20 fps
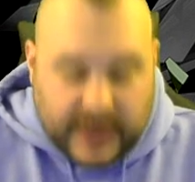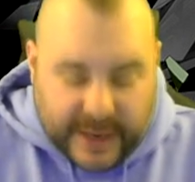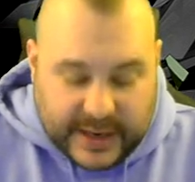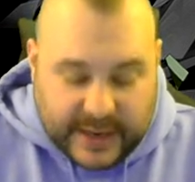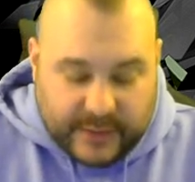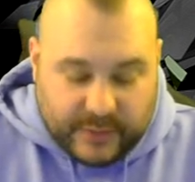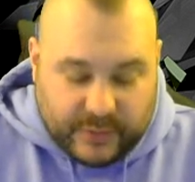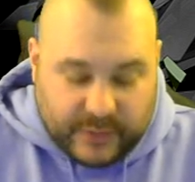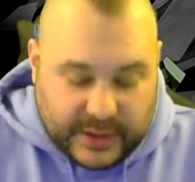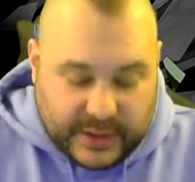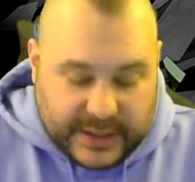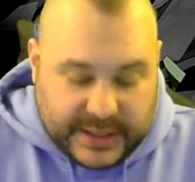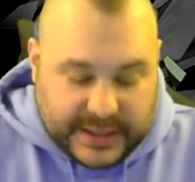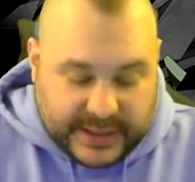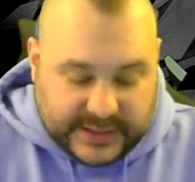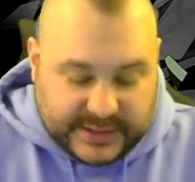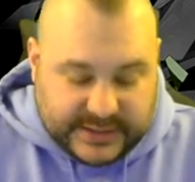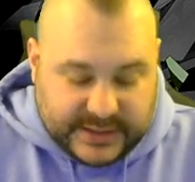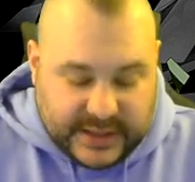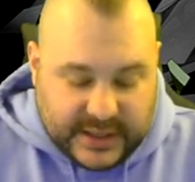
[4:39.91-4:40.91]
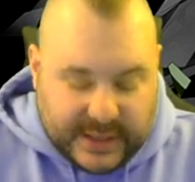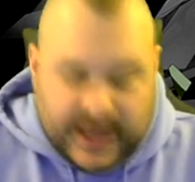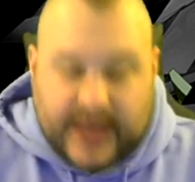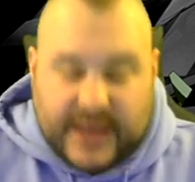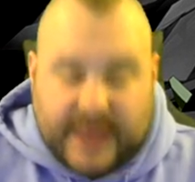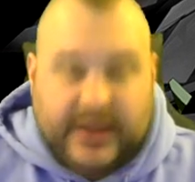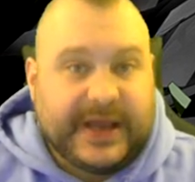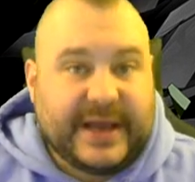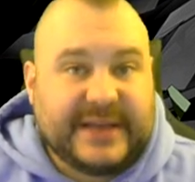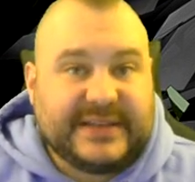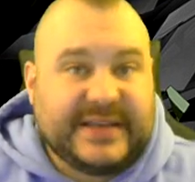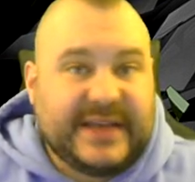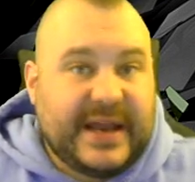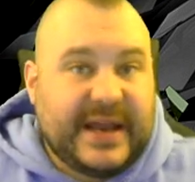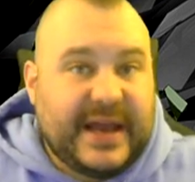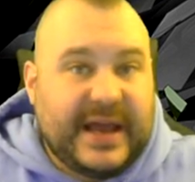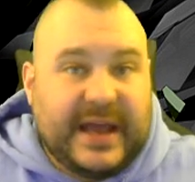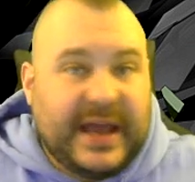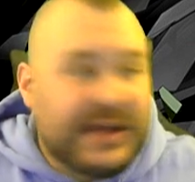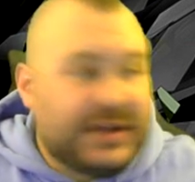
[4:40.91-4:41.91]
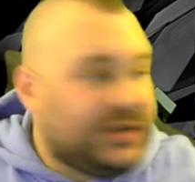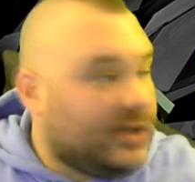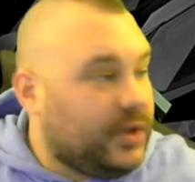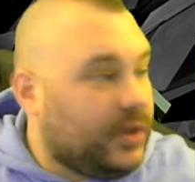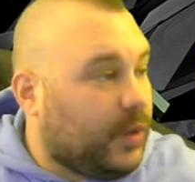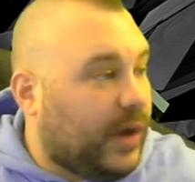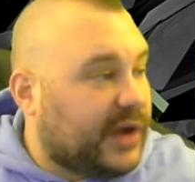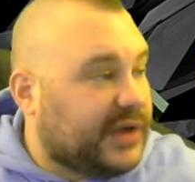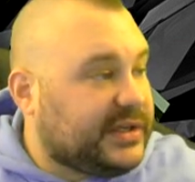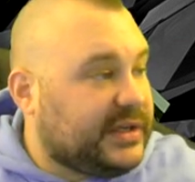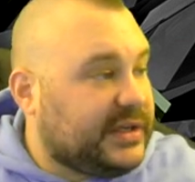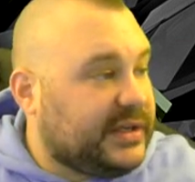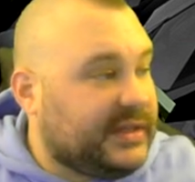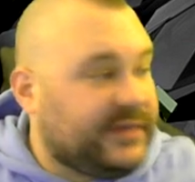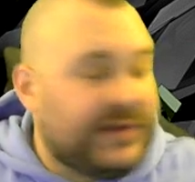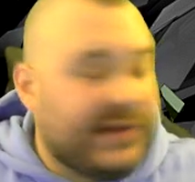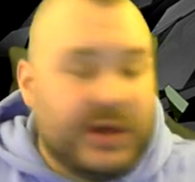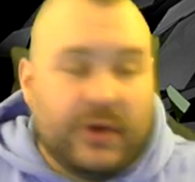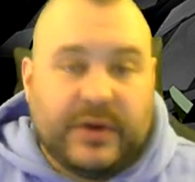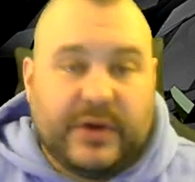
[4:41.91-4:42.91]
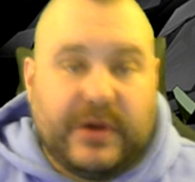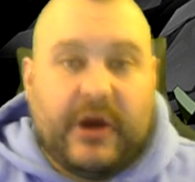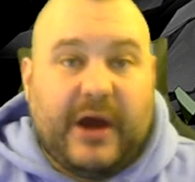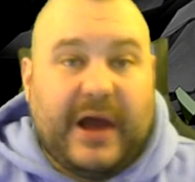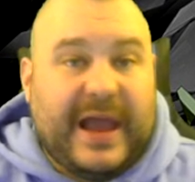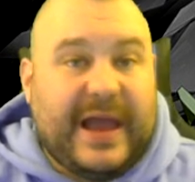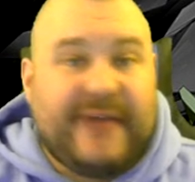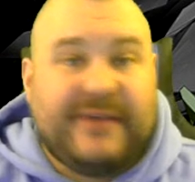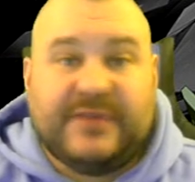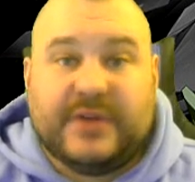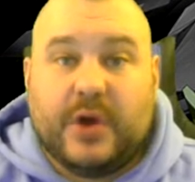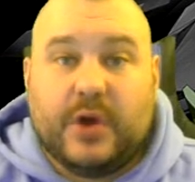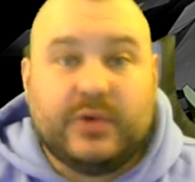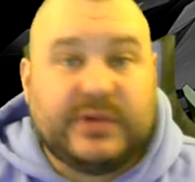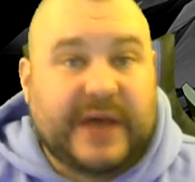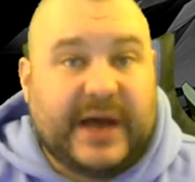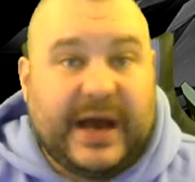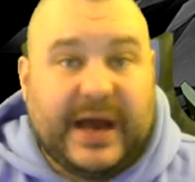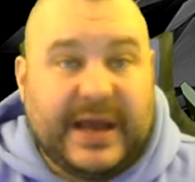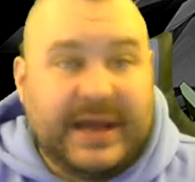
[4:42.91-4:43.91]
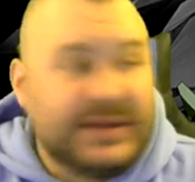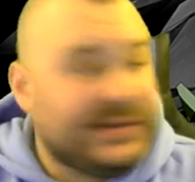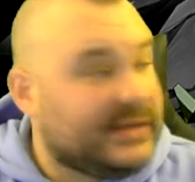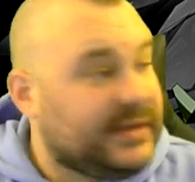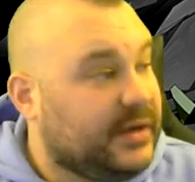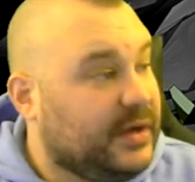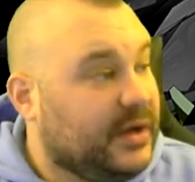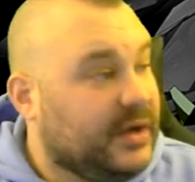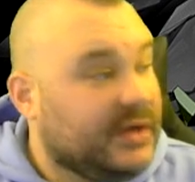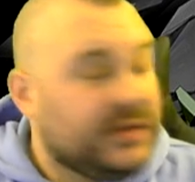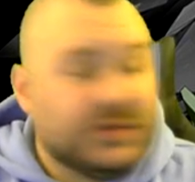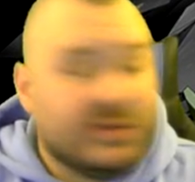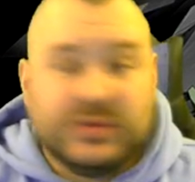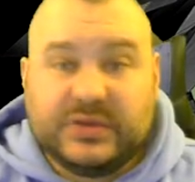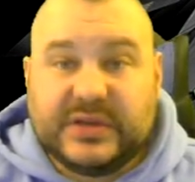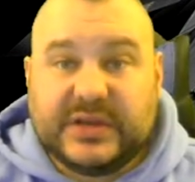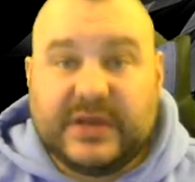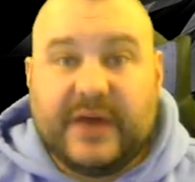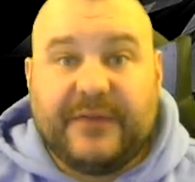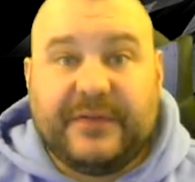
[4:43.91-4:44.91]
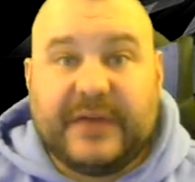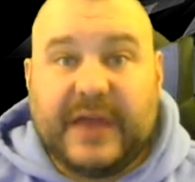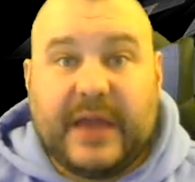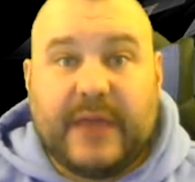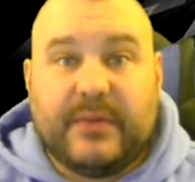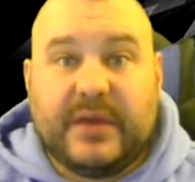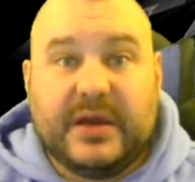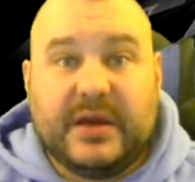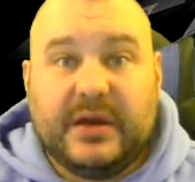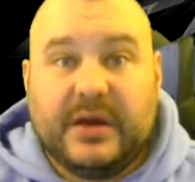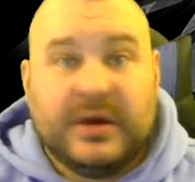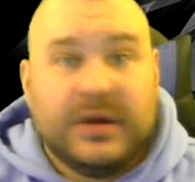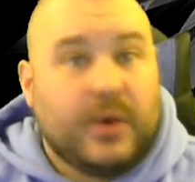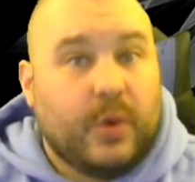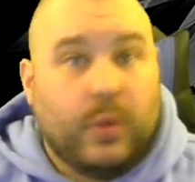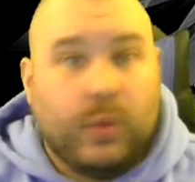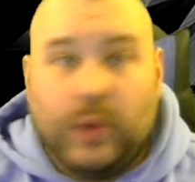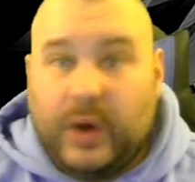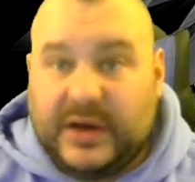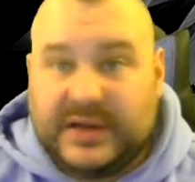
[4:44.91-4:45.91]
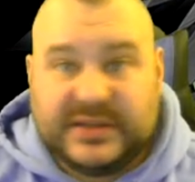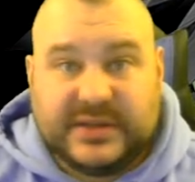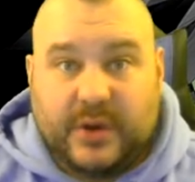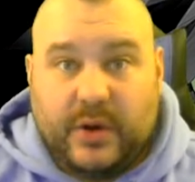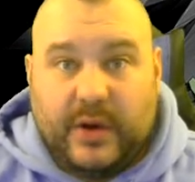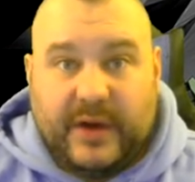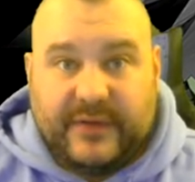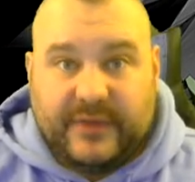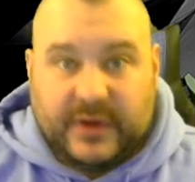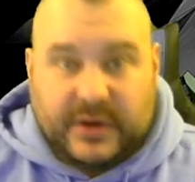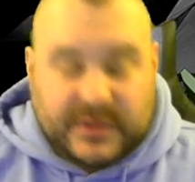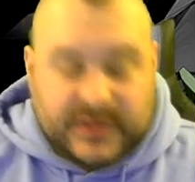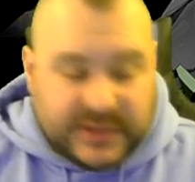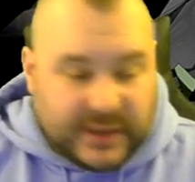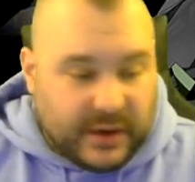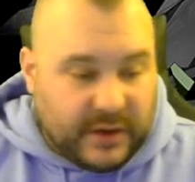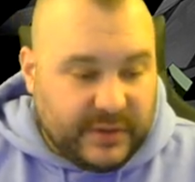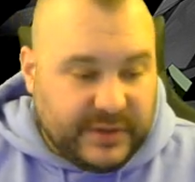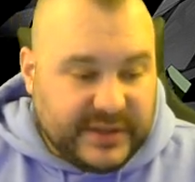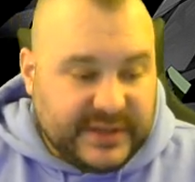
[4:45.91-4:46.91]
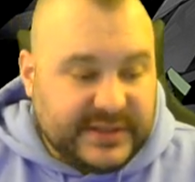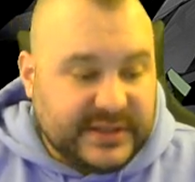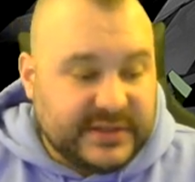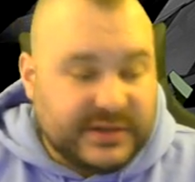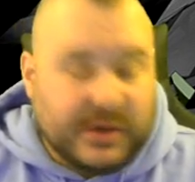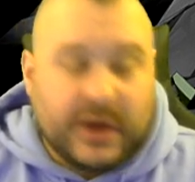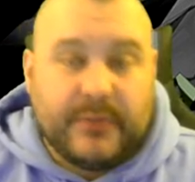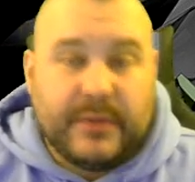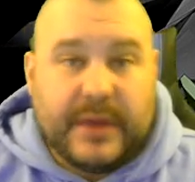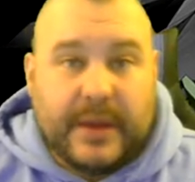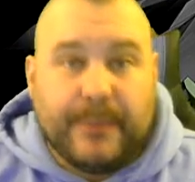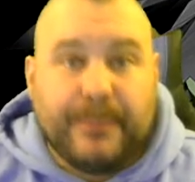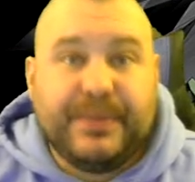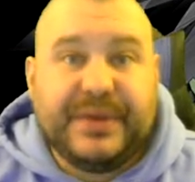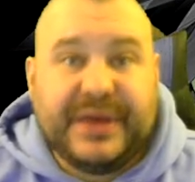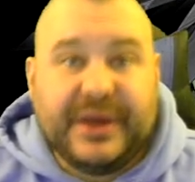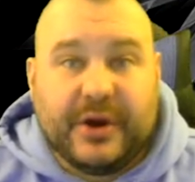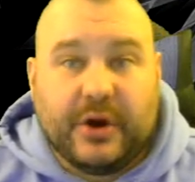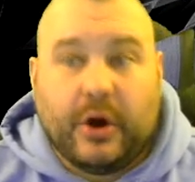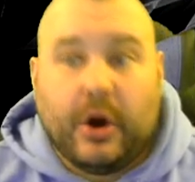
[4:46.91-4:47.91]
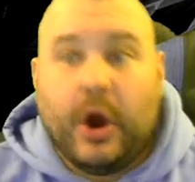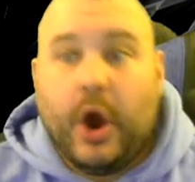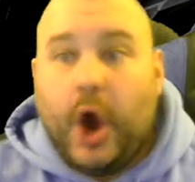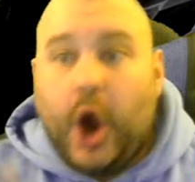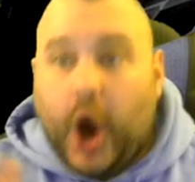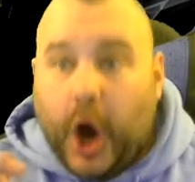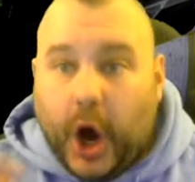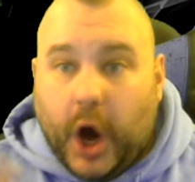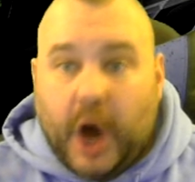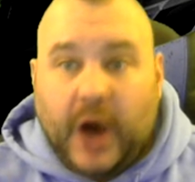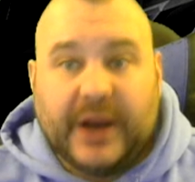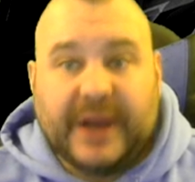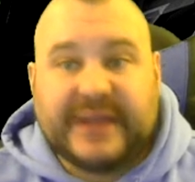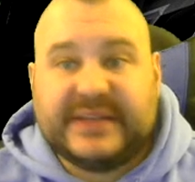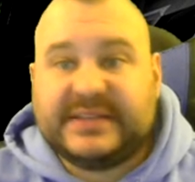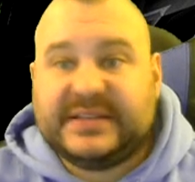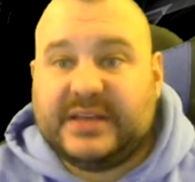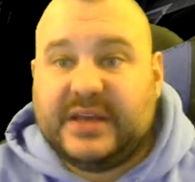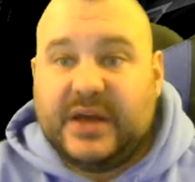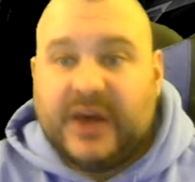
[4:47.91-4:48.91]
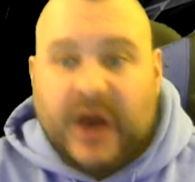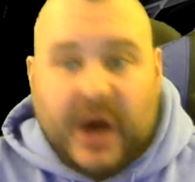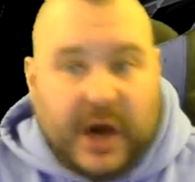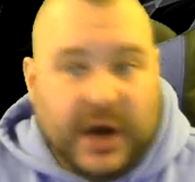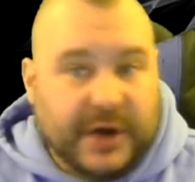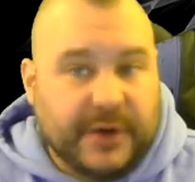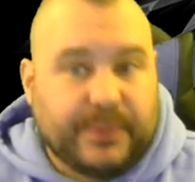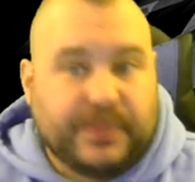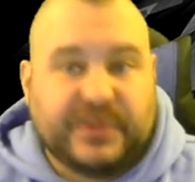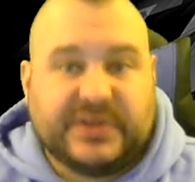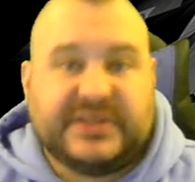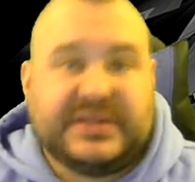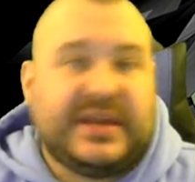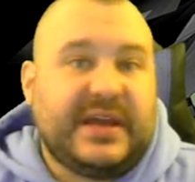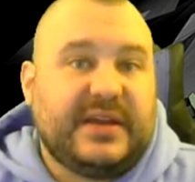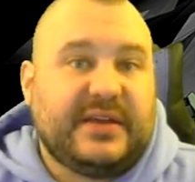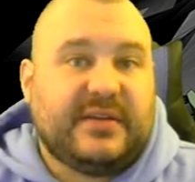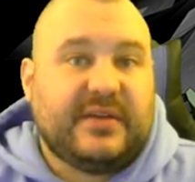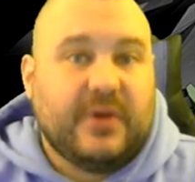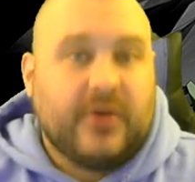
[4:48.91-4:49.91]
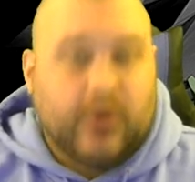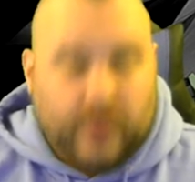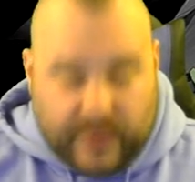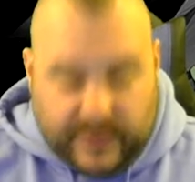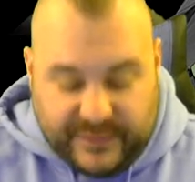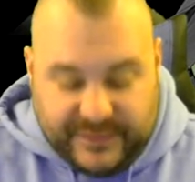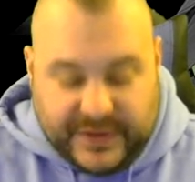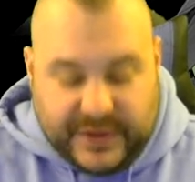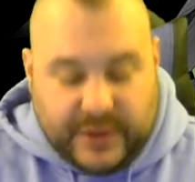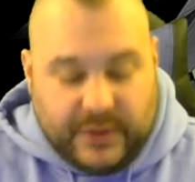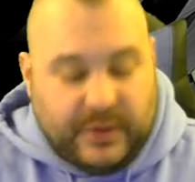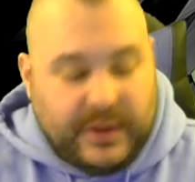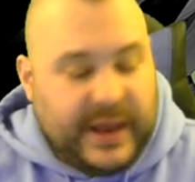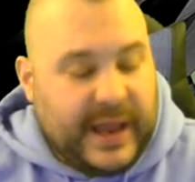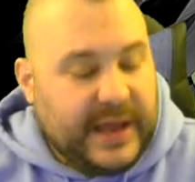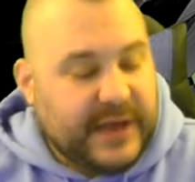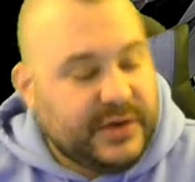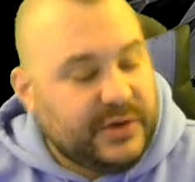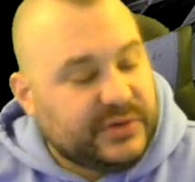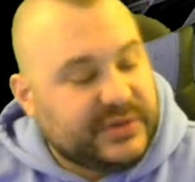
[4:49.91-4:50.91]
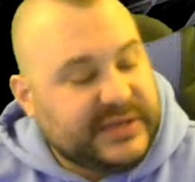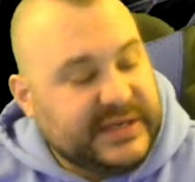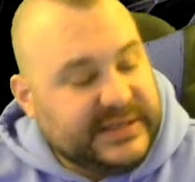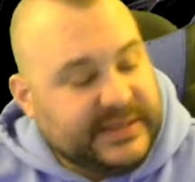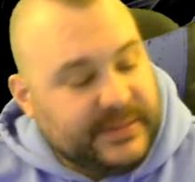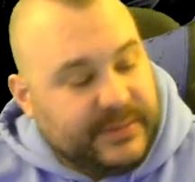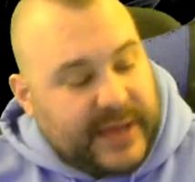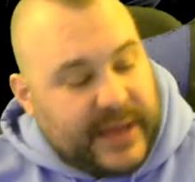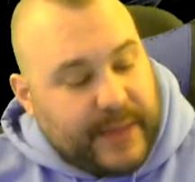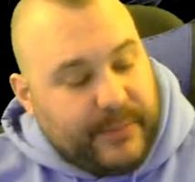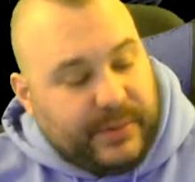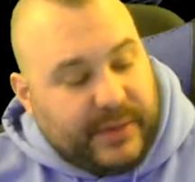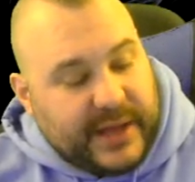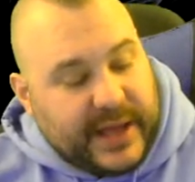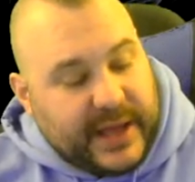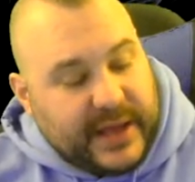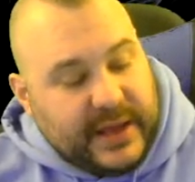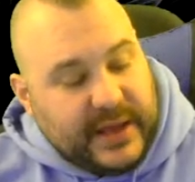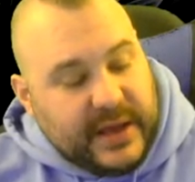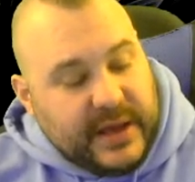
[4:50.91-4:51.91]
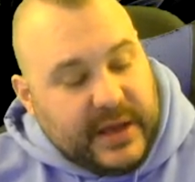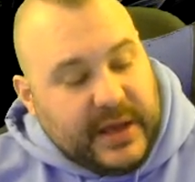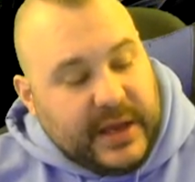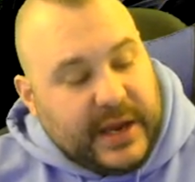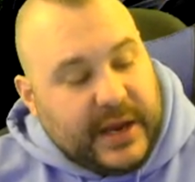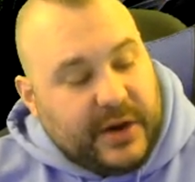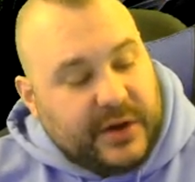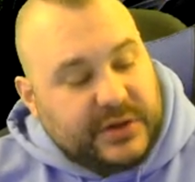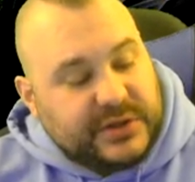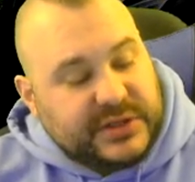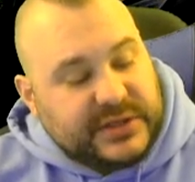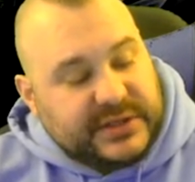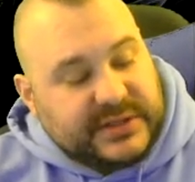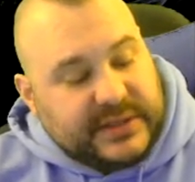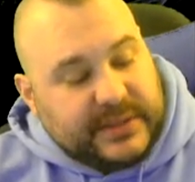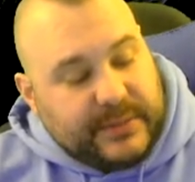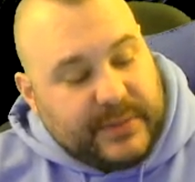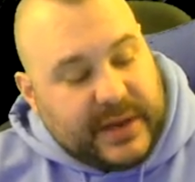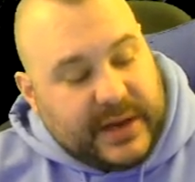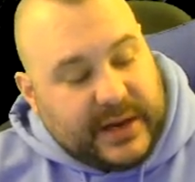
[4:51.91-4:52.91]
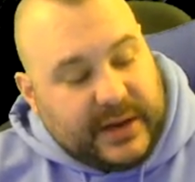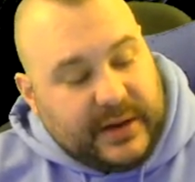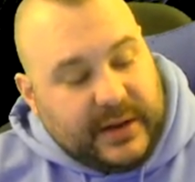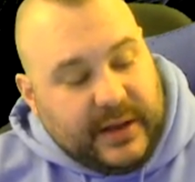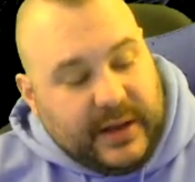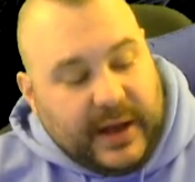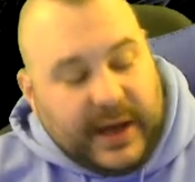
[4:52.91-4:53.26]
It really does. And like I said, as you're watching this video now, I have no ties to Scuf Gaming whatsoever. So this is going to be a pure, honest, 100% review, and you'll see some gameplay here in just a minute.